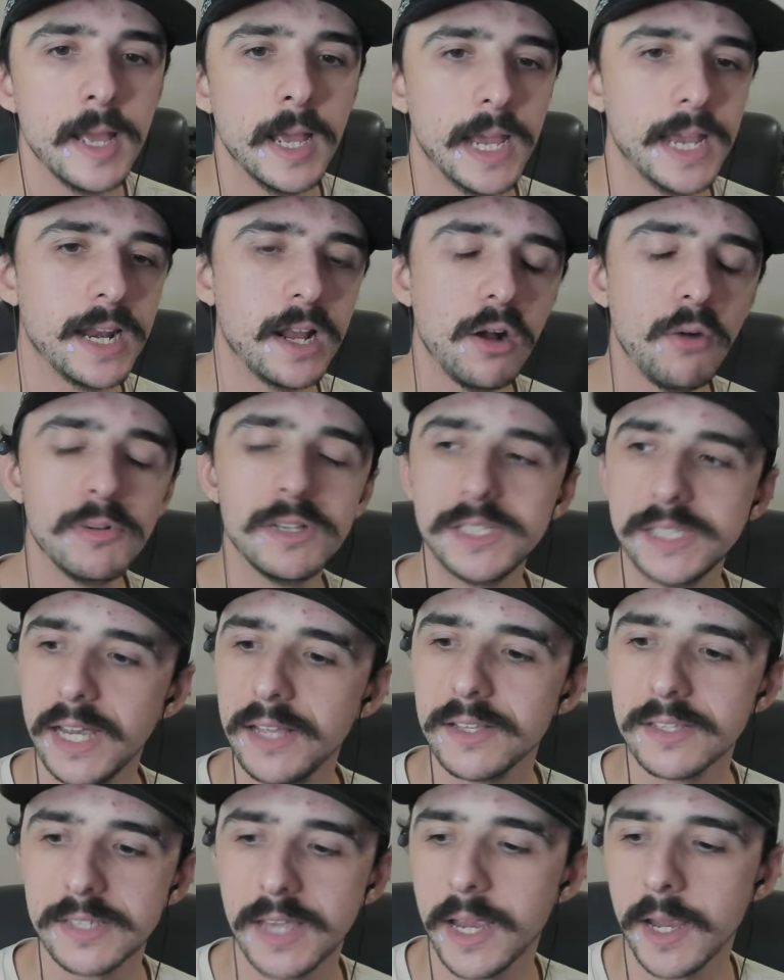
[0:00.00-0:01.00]
And I always say
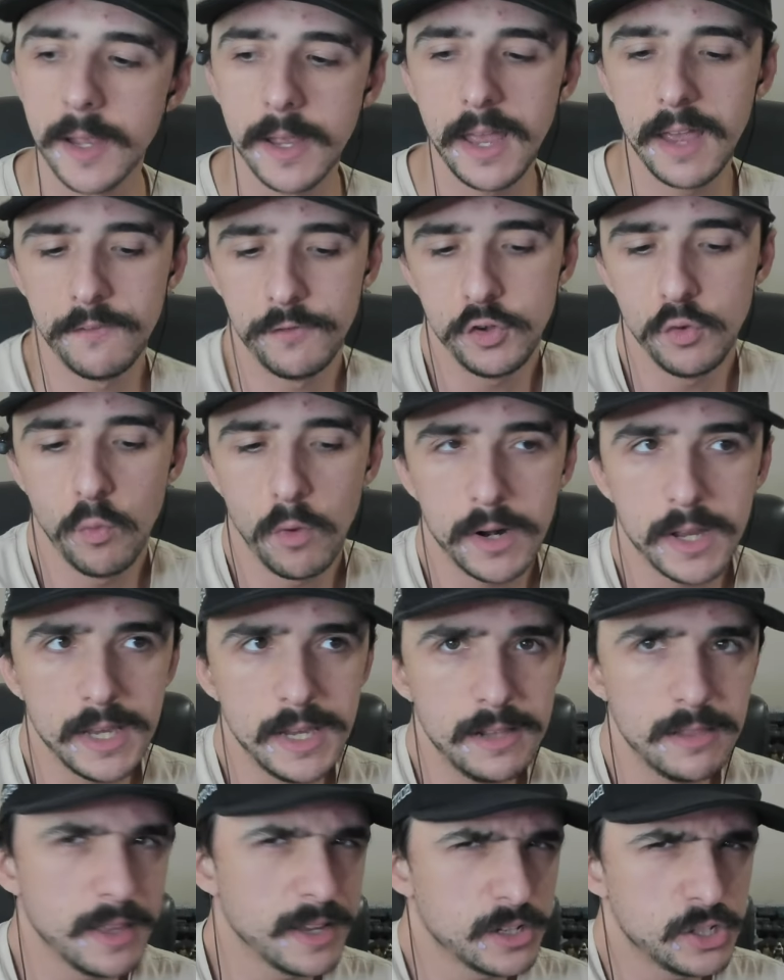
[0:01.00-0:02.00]
this like, if you want to
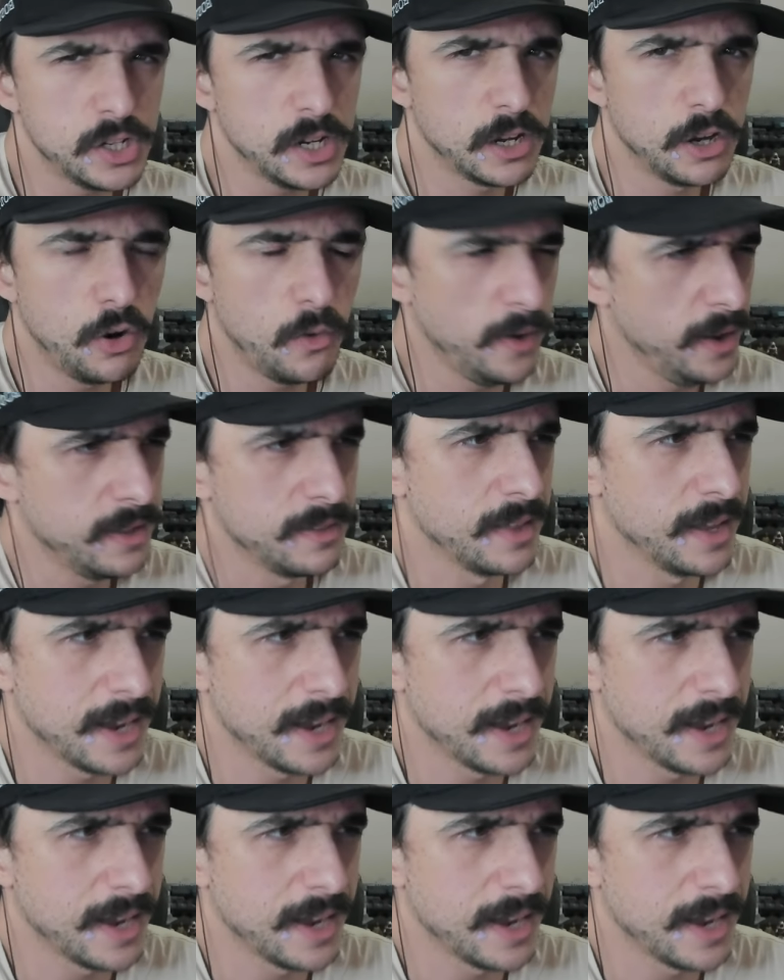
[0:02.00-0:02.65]
eat like shit, go ahead.